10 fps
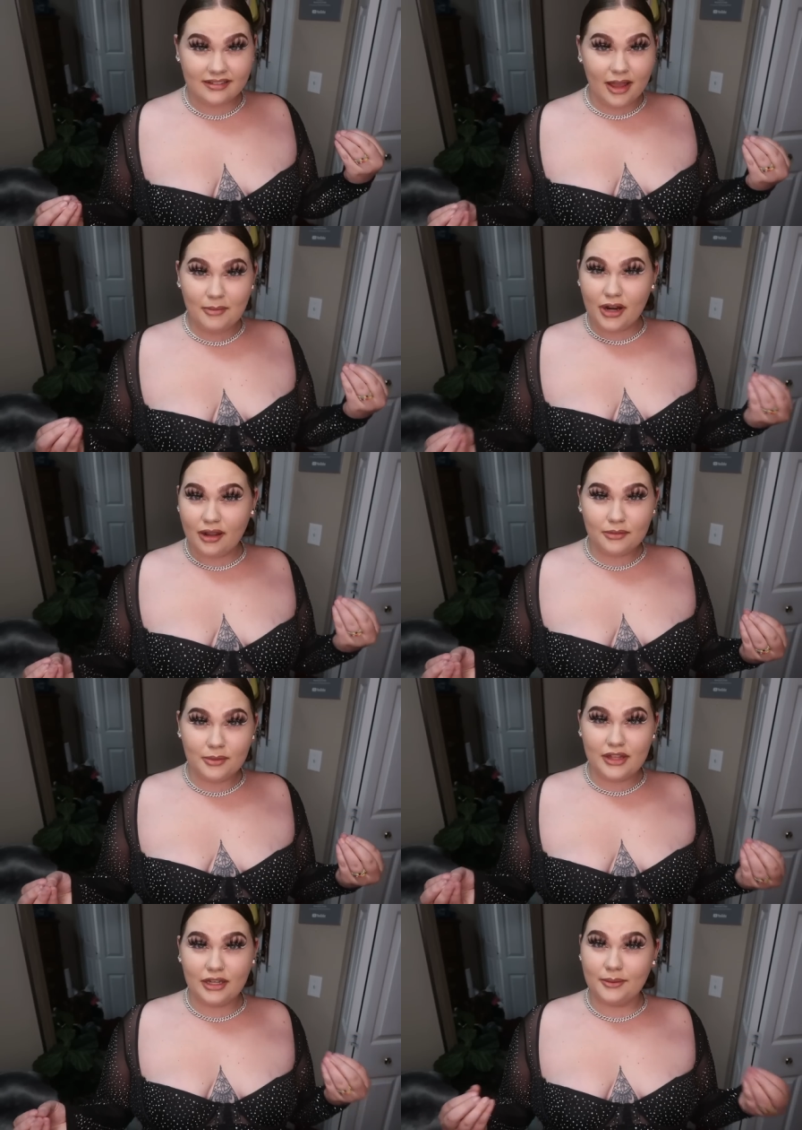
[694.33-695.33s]
a lot more
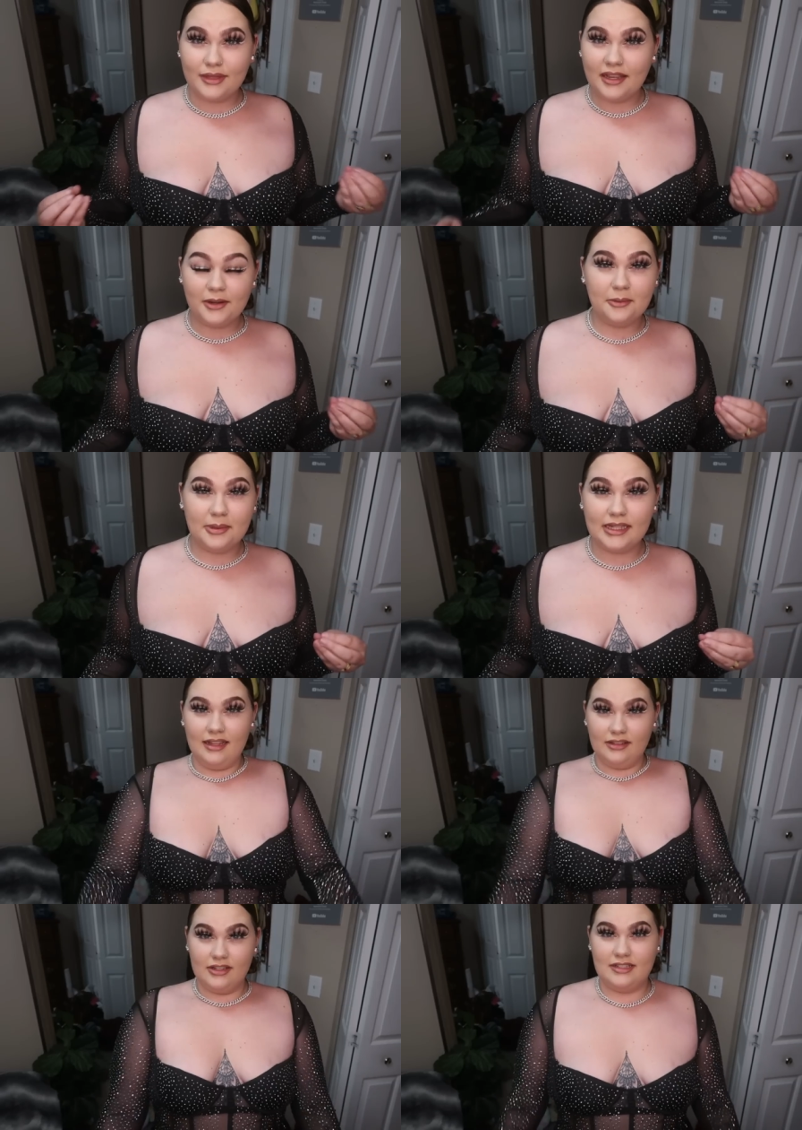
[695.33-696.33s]
comfortable than you would think it would be.
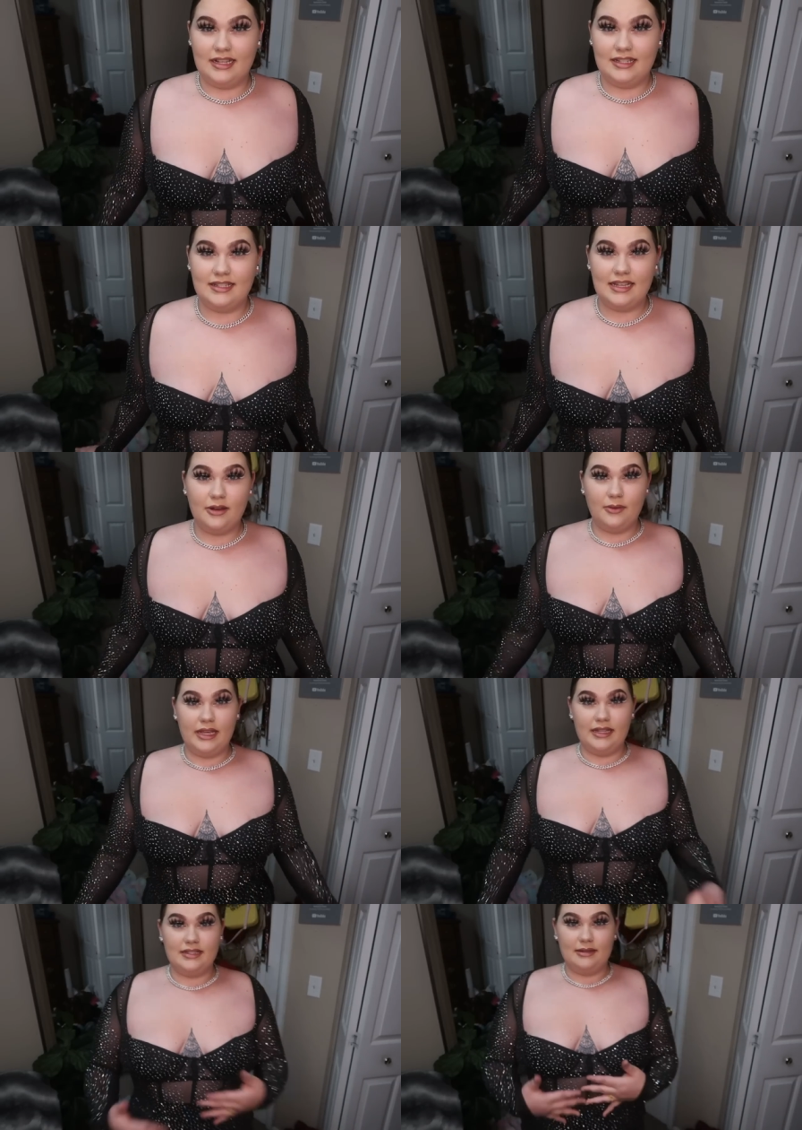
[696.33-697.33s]
It looks like
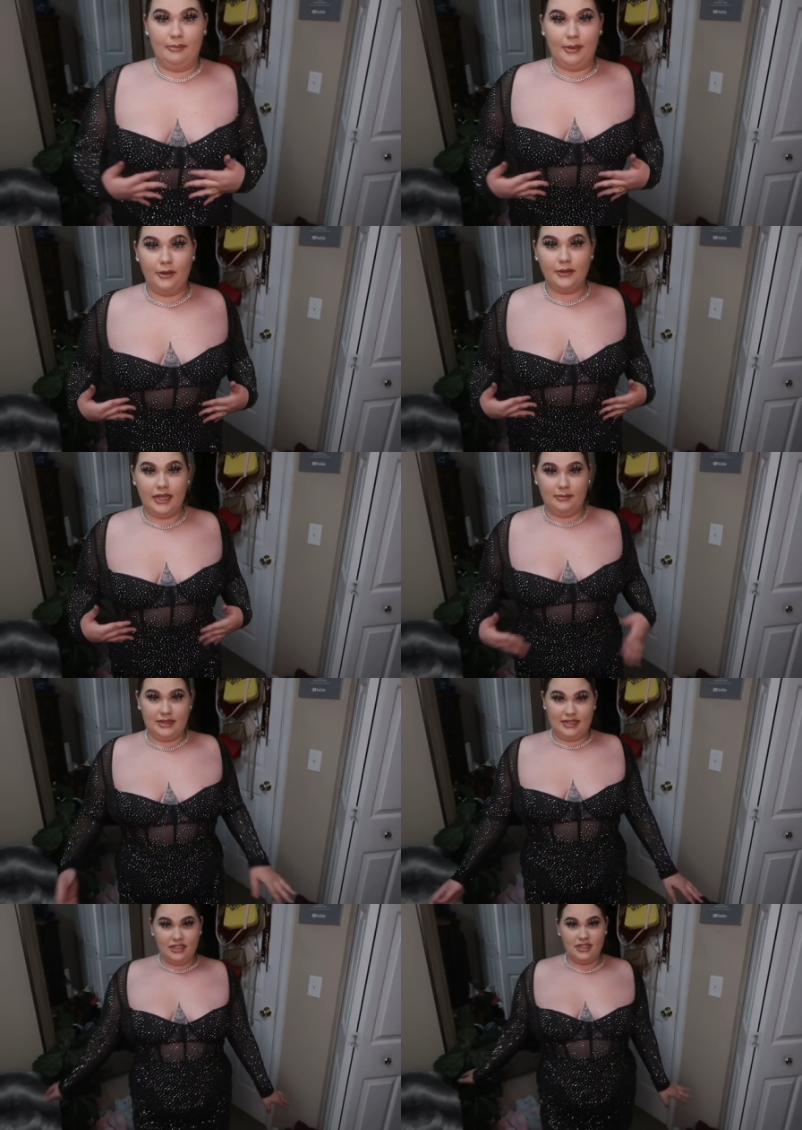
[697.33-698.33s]
sequins and boning,
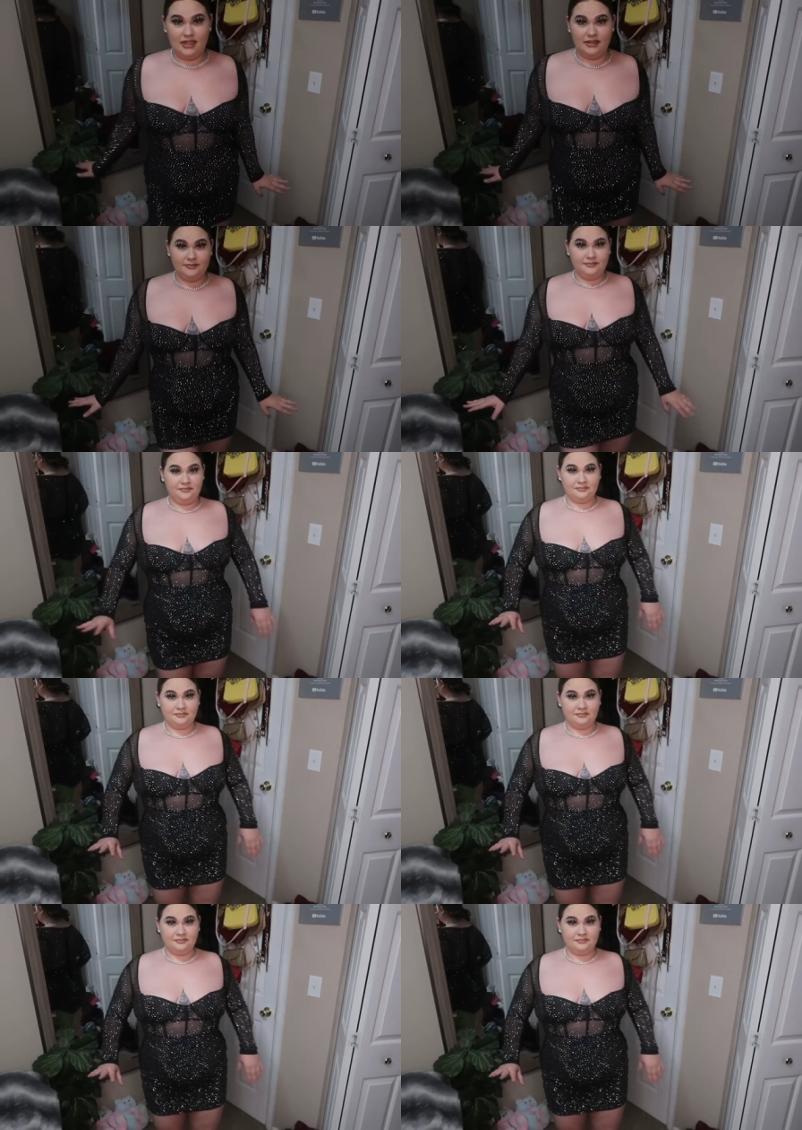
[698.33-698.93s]
but this shit,